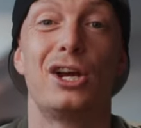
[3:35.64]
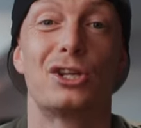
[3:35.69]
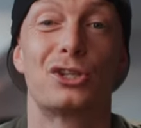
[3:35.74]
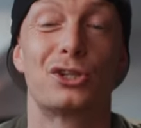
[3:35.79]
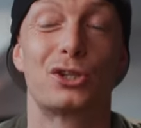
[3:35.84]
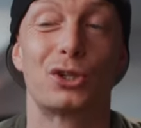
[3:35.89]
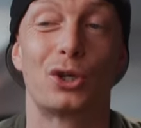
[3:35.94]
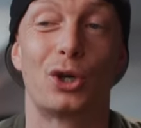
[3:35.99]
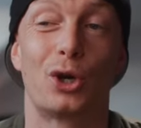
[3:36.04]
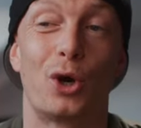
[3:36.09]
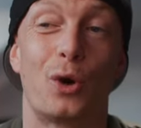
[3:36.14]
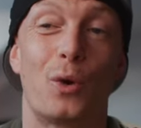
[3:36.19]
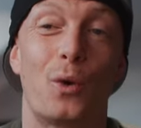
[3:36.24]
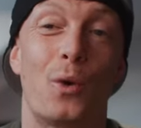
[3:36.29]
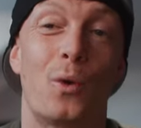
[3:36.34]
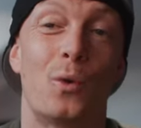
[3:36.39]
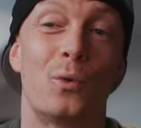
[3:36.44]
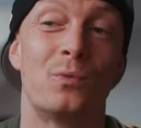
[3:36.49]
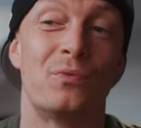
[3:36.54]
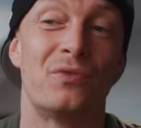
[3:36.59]

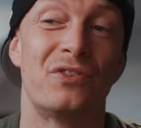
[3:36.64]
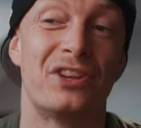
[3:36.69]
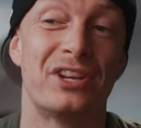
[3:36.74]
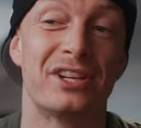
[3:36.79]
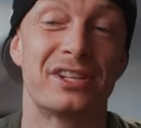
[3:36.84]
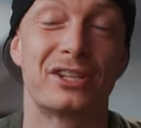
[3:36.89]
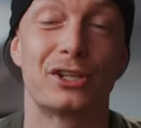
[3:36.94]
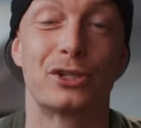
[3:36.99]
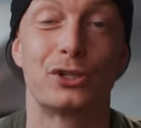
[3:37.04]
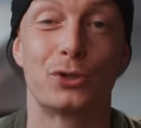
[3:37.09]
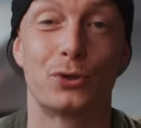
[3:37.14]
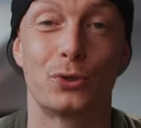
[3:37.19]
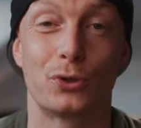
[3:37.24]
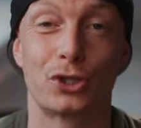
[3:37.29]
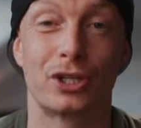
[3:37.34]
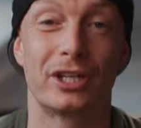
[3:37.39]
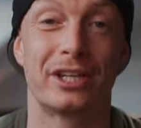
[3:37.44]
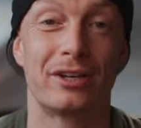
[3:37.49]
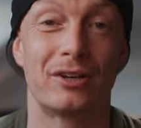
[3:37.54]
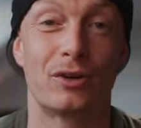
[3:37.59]
So this is
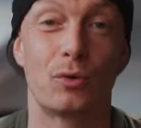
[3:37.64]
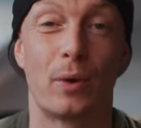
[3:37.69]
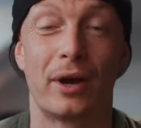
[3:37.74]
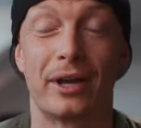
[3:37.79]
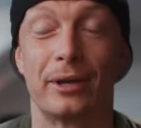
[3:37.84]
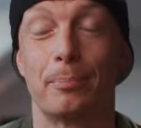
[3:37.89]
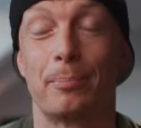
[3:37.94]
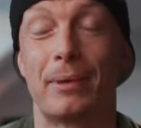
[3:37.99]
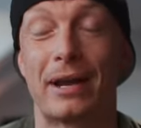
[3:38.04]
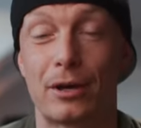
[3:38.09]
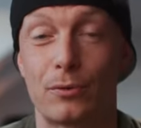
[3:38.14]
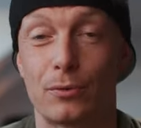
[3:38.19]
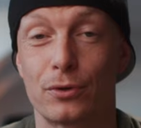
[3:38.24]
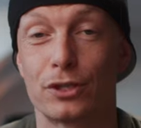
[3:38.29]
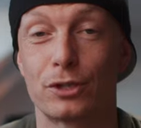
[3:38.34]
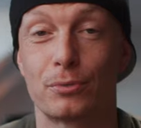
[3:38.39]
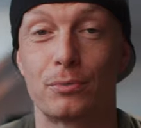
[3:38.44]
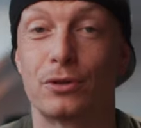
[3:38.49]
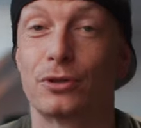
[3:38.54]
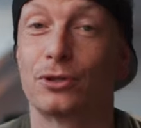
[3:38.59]
usually quite
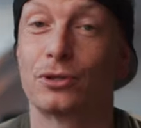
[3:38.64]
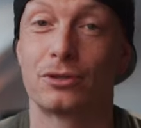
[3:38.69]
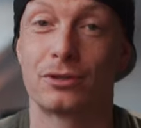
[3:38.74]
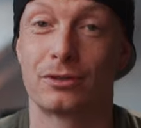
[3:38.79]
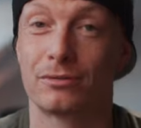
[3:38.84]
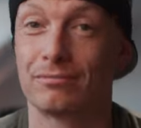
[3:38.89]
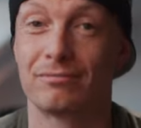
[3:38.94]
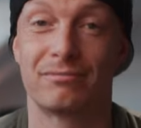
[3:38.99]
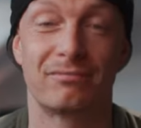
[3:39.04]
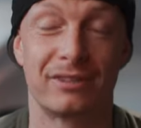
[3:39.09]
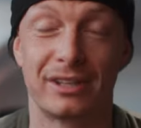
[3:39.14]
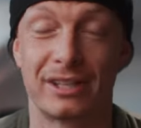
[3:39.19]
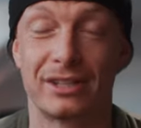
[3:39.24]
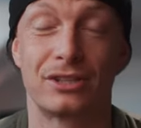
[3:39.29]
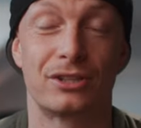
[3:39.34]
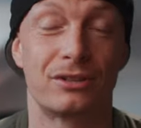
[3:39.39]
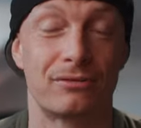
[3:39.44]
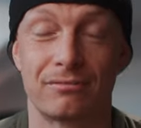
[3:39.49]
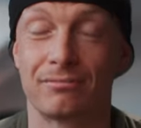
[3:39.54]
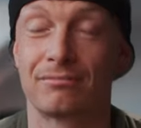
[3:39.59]
backwards because
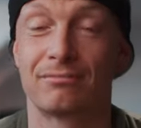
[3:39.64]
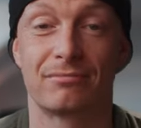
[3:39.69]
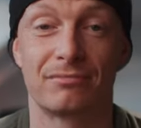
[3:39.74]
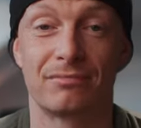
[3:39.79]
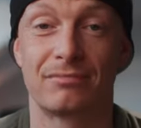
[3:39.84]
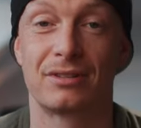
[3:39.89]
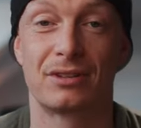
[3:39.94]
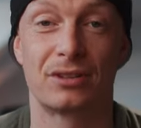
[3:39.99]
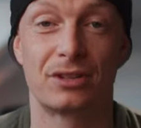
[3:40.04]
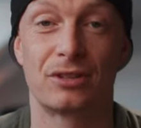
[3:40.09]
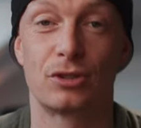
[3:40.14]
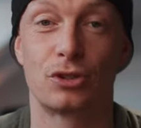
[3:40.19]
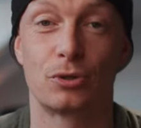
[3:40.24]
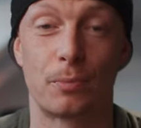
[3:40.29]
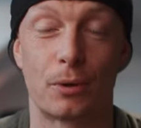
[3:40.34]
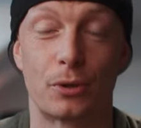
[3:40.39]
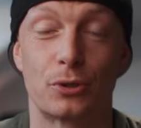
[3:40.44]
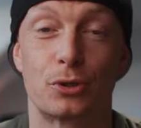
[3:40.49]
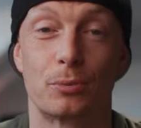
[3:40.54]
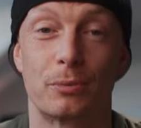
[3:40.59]
it's
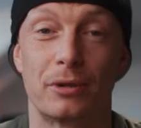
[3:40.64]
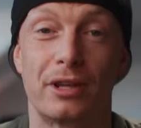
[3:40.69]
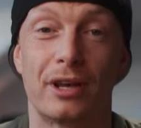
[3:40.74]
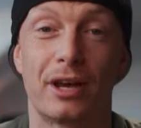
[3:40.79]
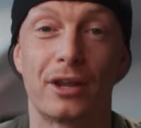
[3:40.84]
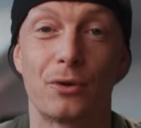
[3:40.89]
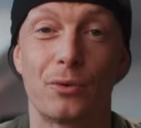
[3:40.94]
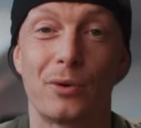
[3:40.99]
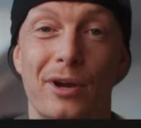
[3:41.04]
supposed to be the other